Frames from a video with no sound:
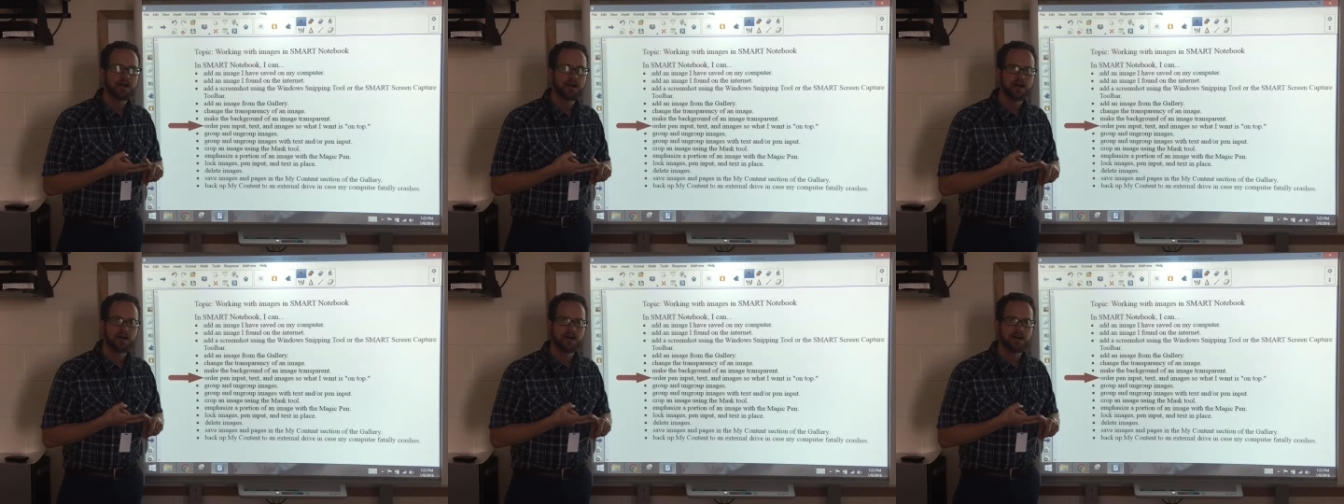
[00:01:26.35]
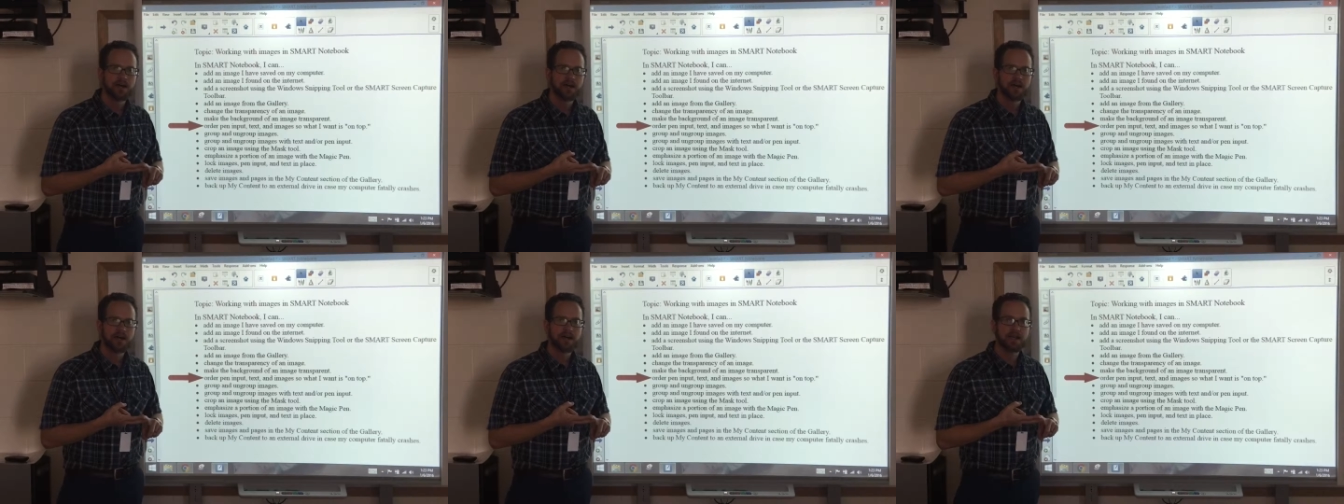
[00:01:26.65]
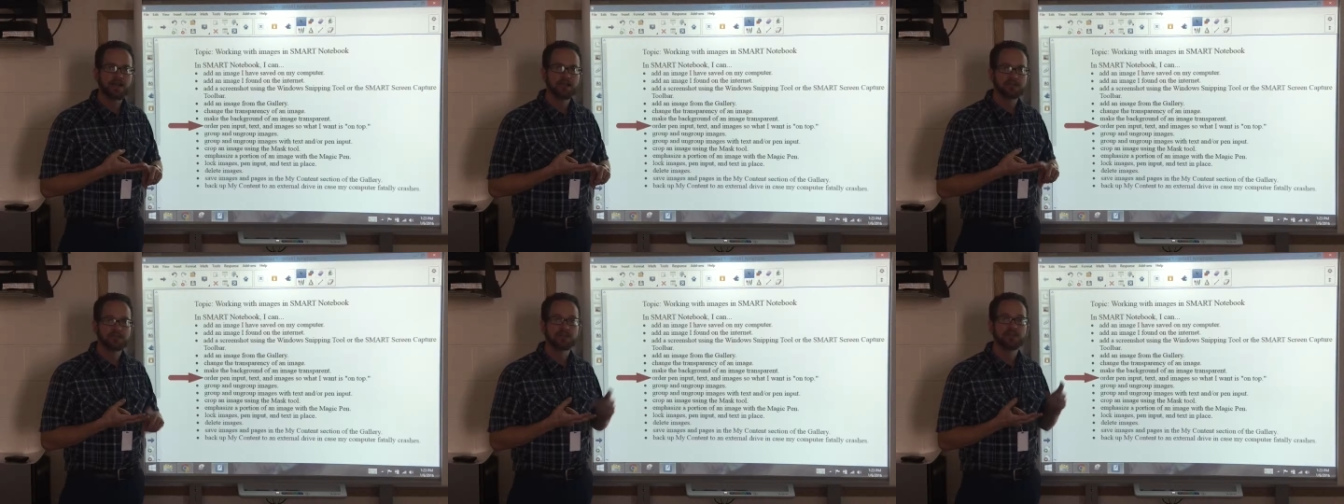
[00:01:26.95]

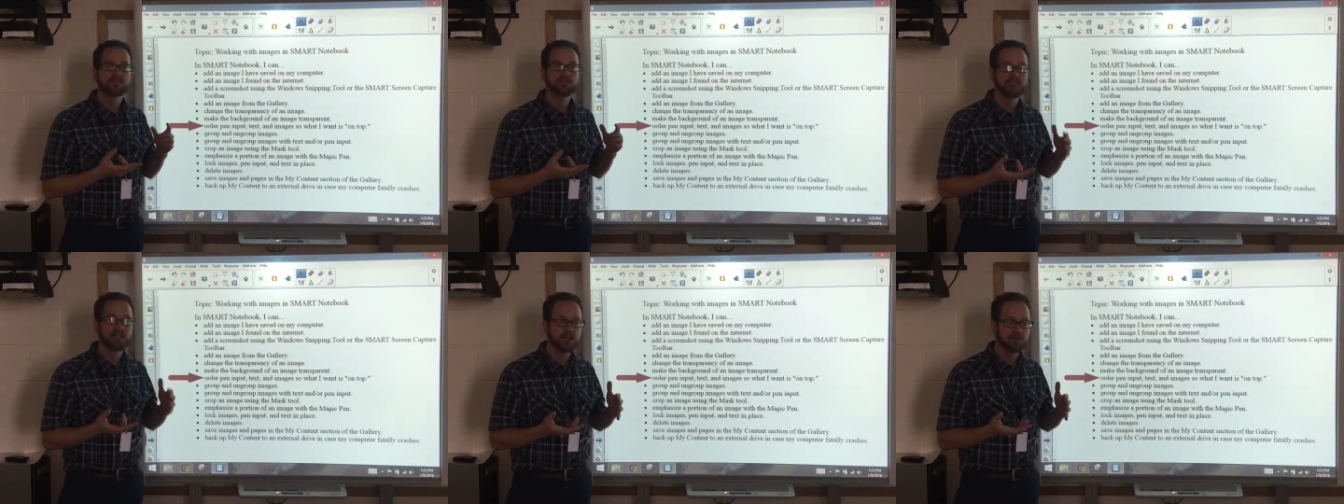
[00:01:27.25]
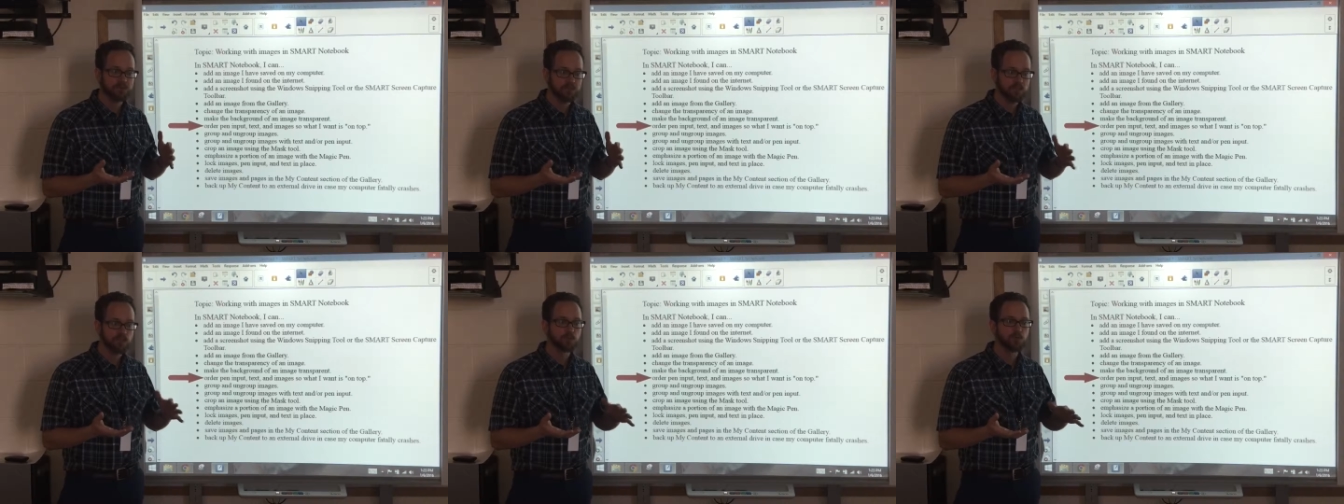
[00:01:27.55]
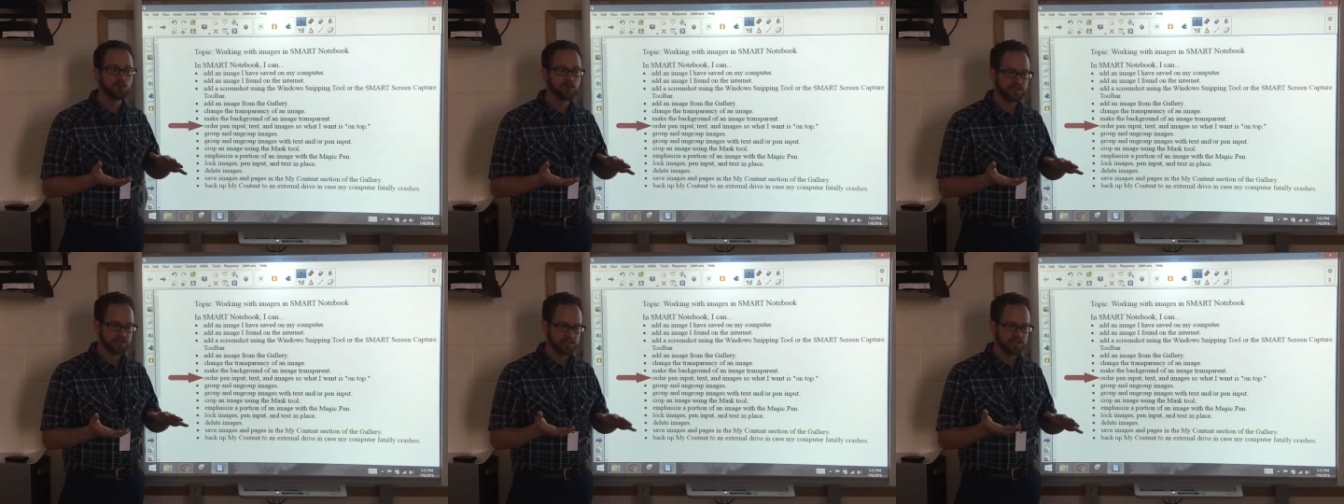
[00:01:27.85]
and sometimes you'll
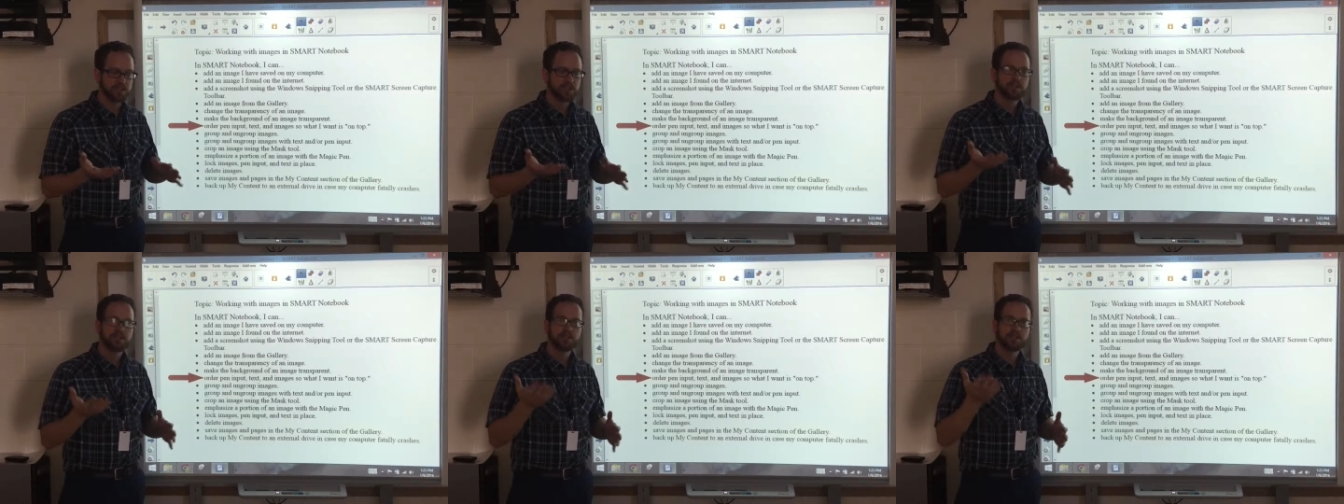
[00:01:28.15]
want